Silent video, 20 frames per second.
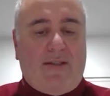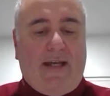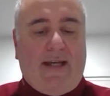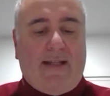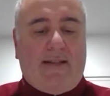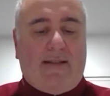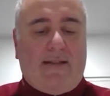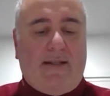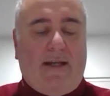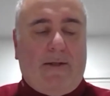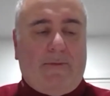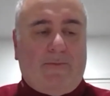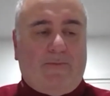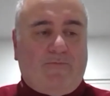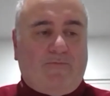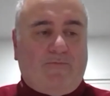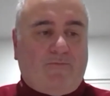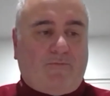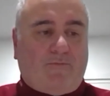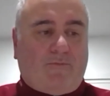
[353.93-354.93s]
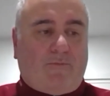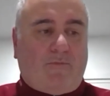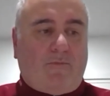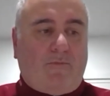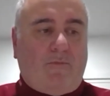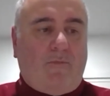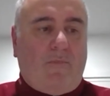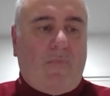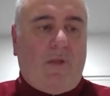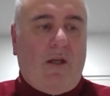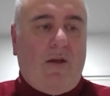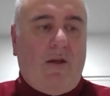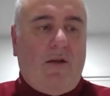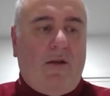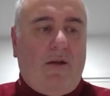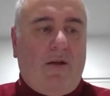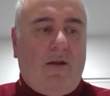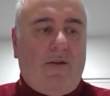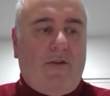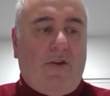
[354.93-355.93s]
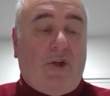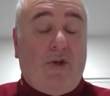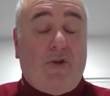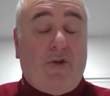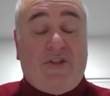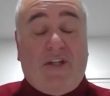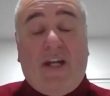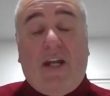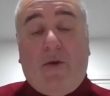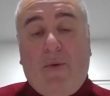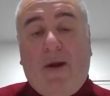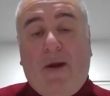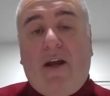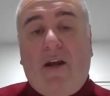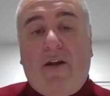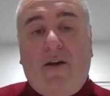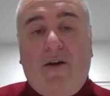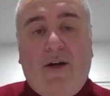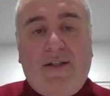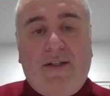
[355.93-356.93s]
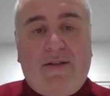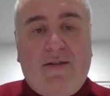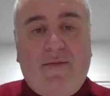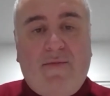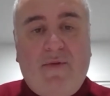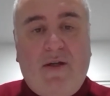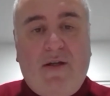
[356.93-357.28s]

that the girls are getting recognised.